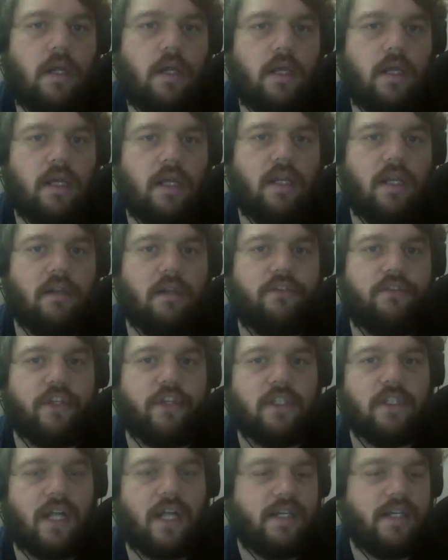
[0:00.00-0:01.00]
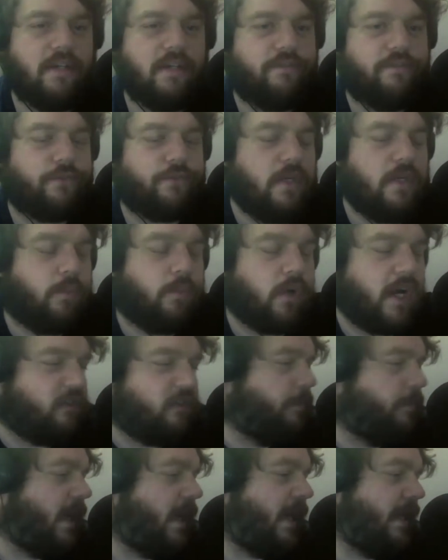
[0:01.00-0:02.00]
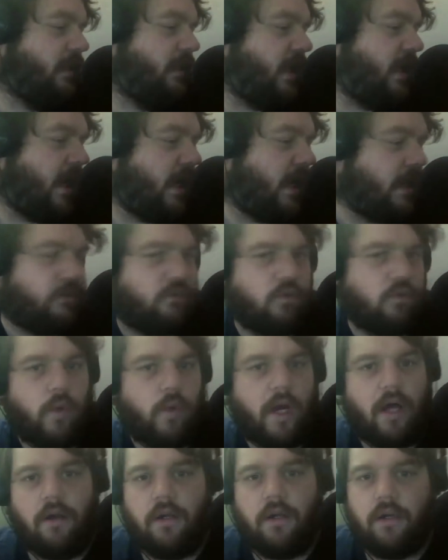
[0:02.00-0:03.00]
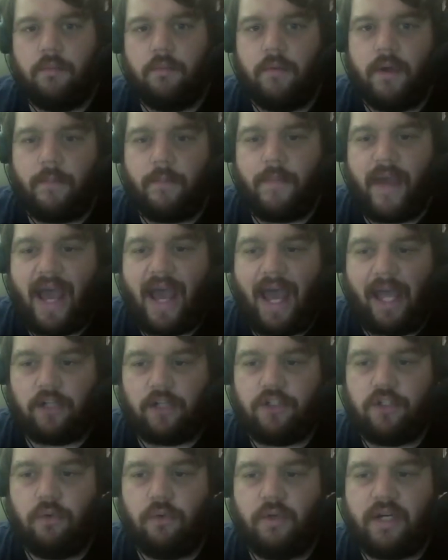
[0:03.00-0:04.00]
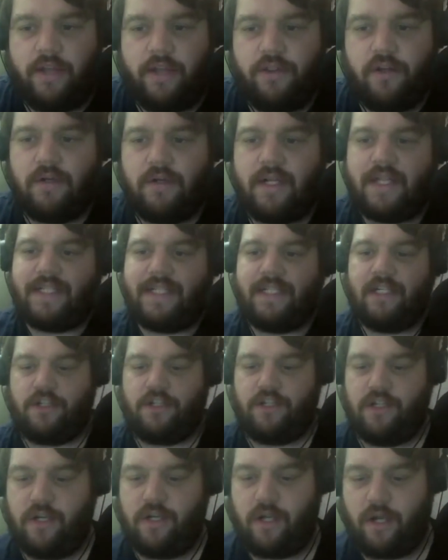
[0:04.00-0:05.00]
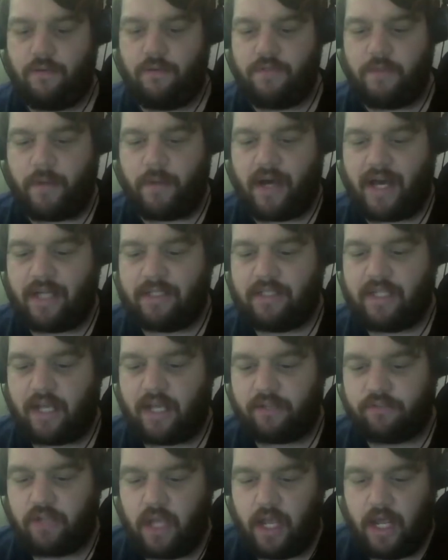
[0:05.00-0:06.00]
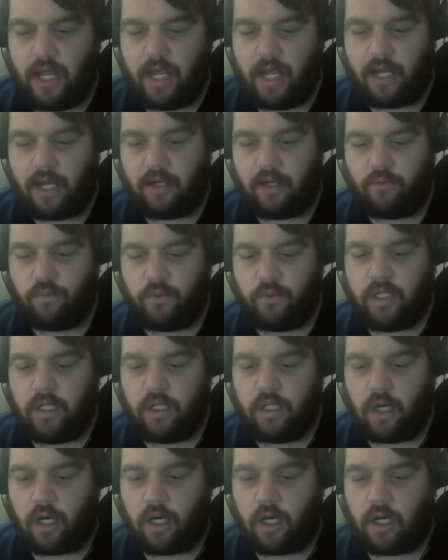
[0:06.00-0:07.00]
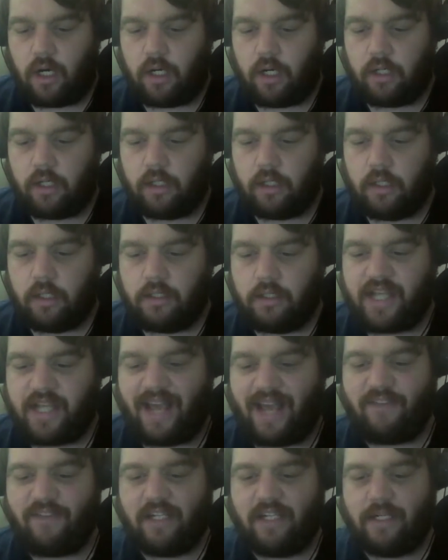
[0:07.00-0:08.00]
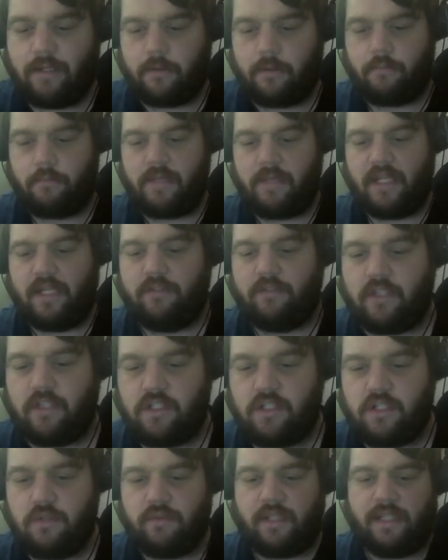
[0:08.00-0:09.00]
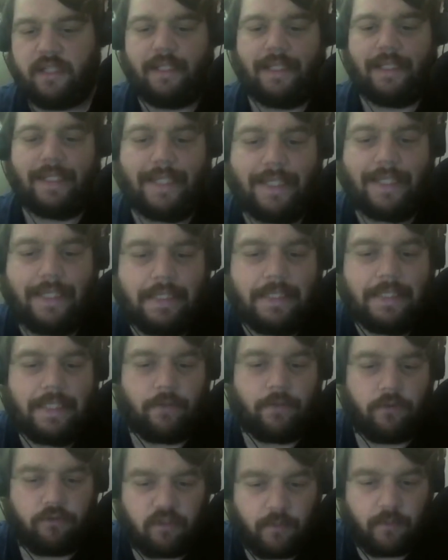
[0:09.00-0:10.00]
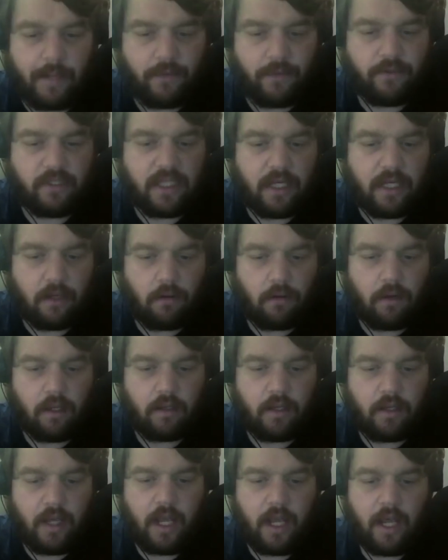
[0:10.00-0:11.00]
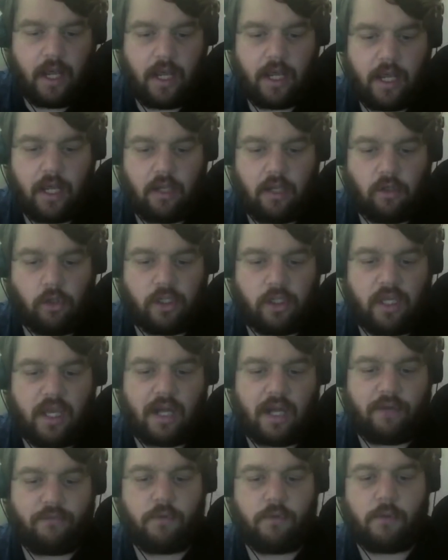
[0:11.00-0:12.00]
It is the London Free Press podcast. Welcome back to another edition of the podcast. And we are diving into the biggest issues in London and the surrounding area and looking at it from